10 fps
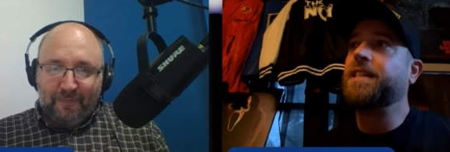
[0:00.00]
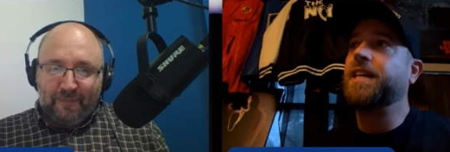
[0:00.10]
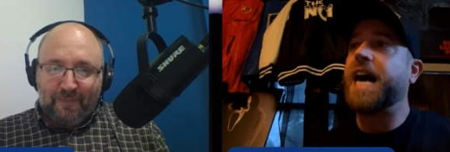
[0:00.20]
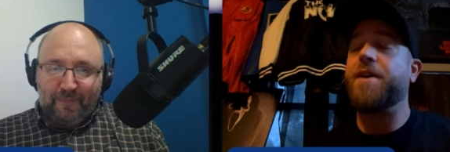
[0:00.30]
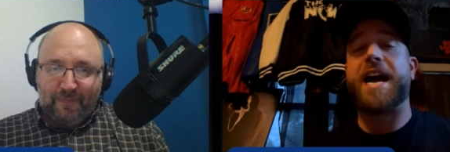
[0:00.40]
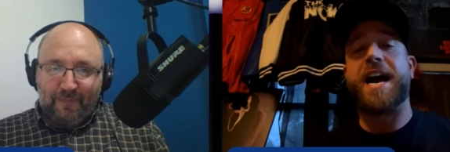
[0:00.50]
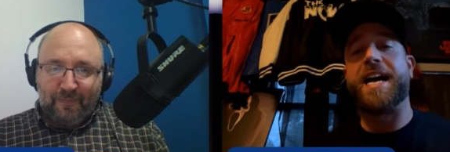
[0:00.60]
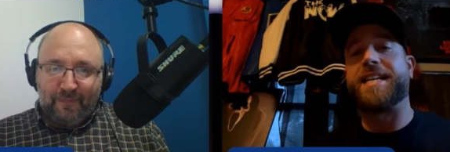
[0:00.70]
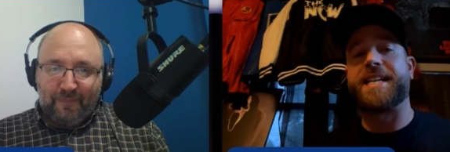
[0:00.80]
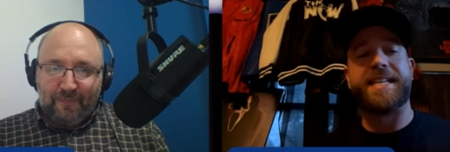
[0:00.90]

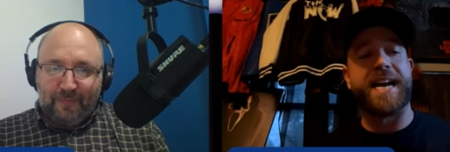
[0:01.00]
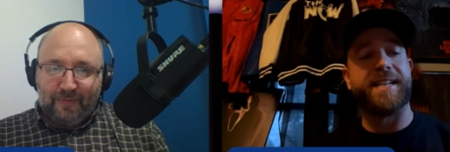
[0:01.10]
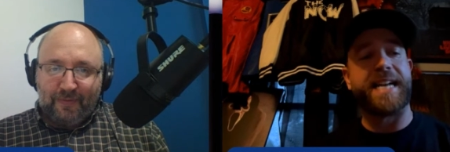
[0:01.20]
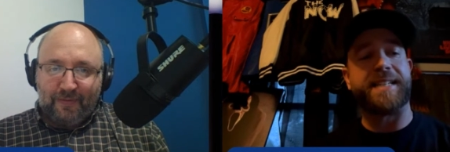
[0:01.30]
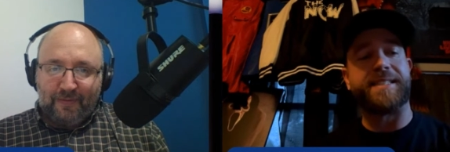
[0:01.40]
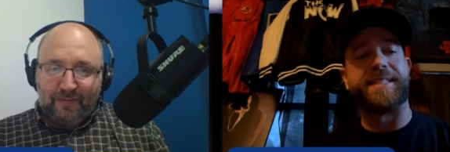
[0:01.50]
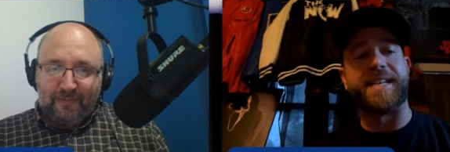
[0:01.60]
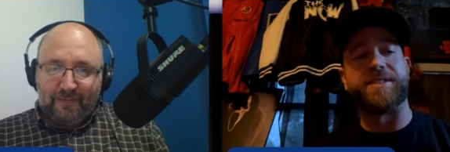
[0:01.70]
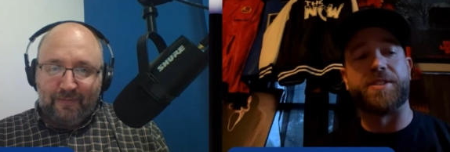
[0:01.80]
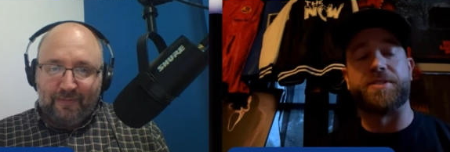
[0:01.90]
Speaker 1: would not to
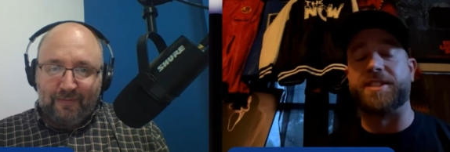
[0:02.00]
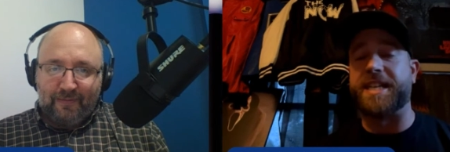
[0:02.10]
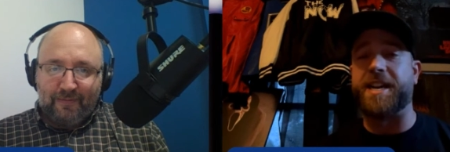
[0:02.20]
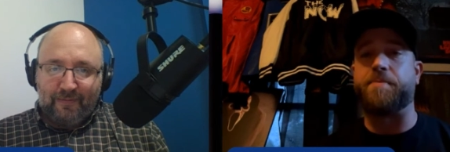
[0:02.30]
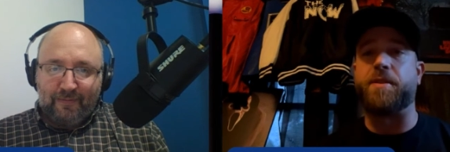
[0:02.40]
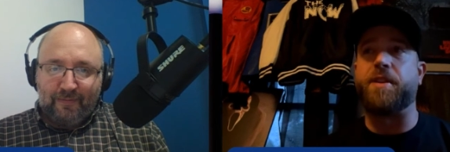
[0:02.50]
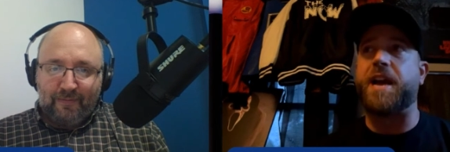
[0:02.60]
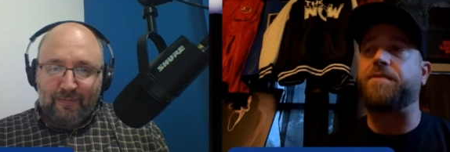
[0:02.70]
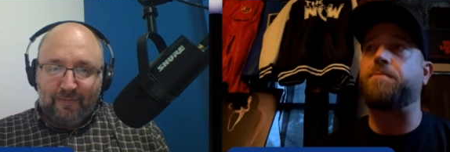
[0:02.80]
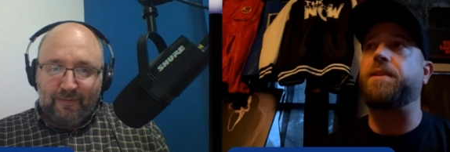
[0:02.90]
sound so generic, but it would
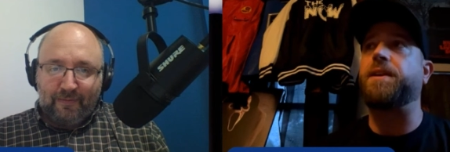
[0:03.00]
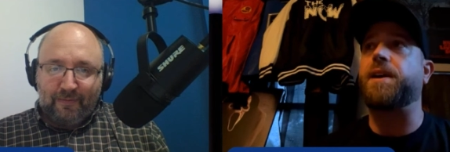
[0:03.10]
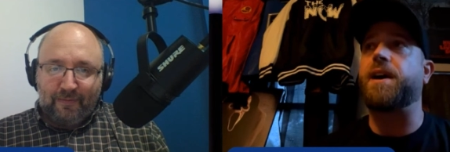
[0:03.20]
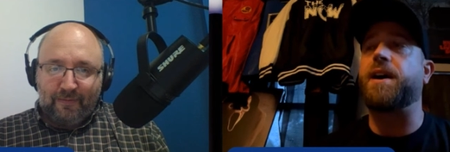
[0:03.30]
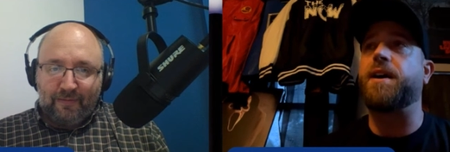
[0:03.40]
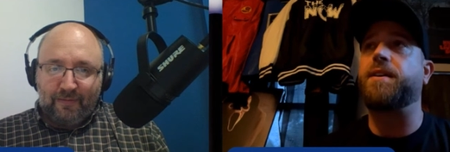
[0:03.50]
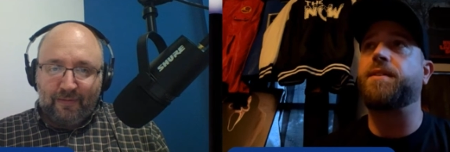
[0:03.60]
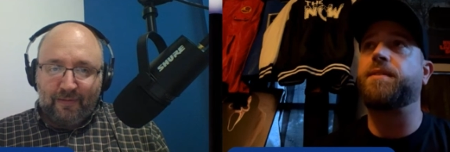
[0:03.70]
have to be Rob